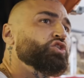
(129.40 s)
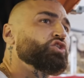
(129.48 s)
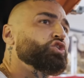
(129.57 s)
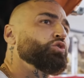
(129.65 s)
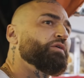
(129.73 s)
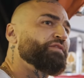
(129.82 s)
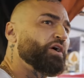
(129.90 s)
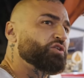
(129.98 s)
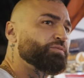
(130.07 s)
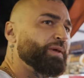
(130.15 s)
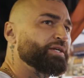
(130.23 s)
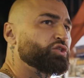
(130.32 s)
Just two of
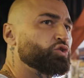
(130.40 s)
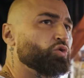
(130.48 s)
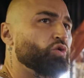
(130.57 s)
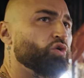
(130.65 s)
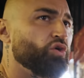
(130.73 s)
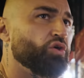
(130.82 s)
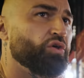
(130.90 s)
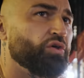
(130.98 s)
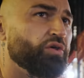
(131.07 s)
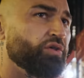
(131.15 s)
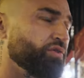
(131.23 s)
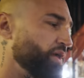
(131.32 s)
those, please, two.
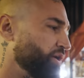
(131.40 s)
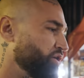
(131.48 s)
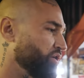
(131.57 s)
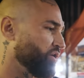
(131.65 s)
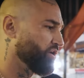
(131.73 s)
Thank you,